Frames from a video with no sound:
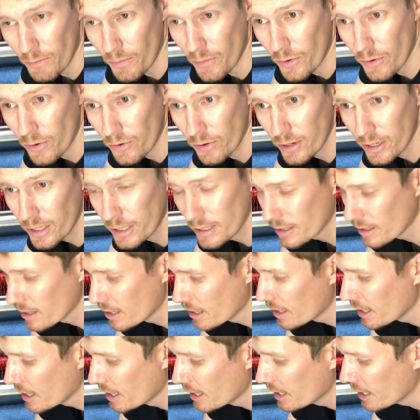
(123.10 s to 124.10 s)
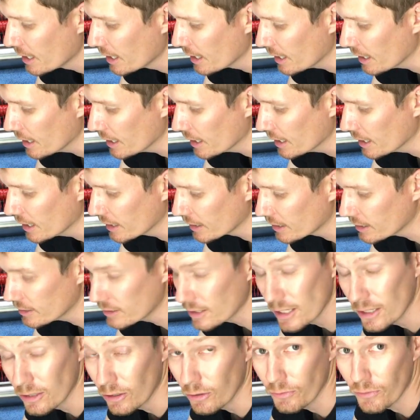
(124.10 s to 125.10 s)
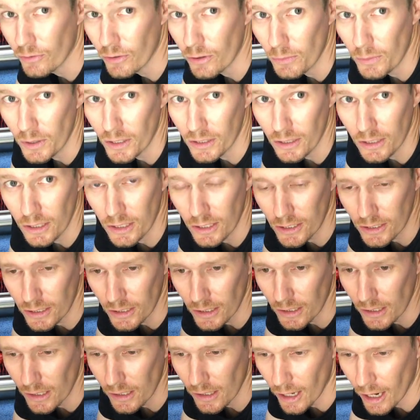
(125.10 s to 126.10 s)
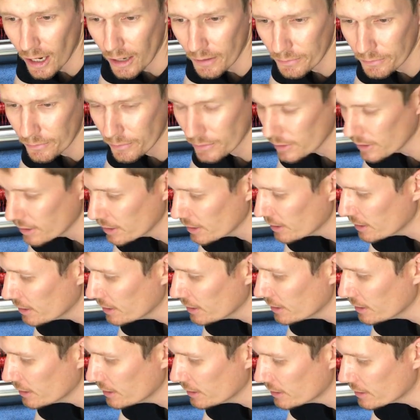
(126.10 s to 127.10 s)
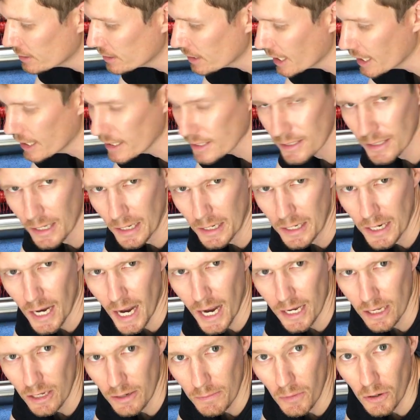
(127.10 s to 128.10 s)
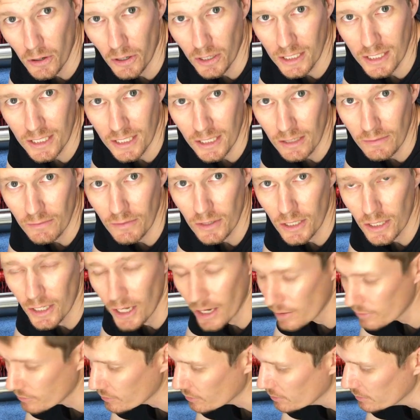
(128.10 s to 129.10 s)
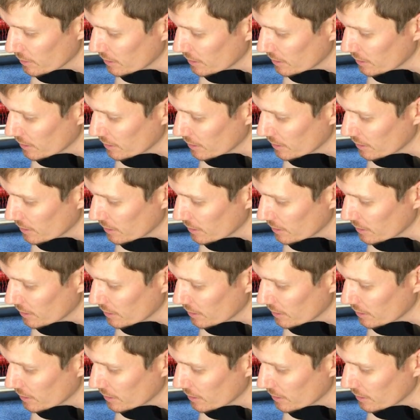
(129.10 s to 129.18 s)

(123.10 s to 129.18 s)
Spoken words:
morning, continue filming this, and then hopefully say Sunday you might see a video from